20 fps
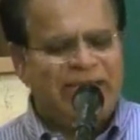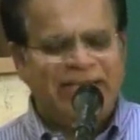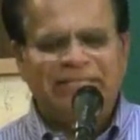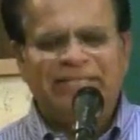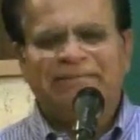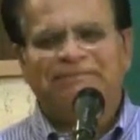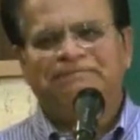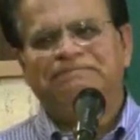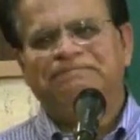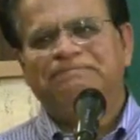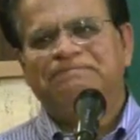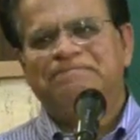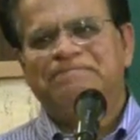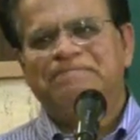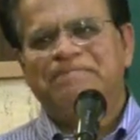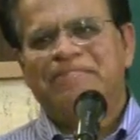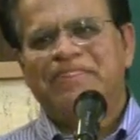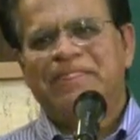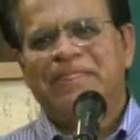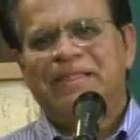kingdom,
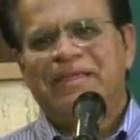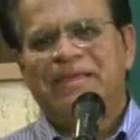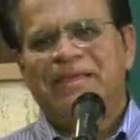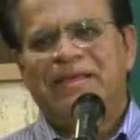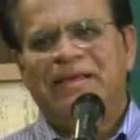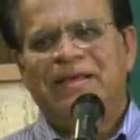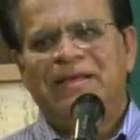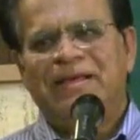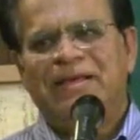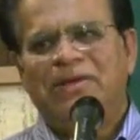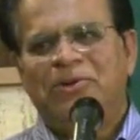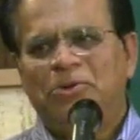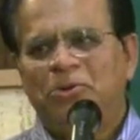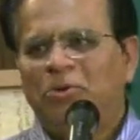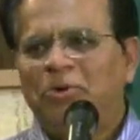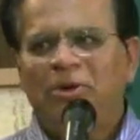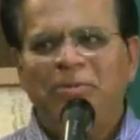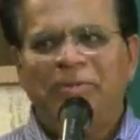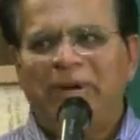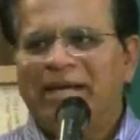
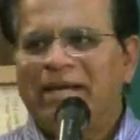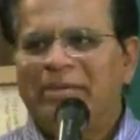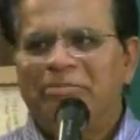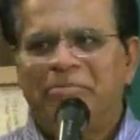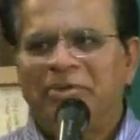ruled by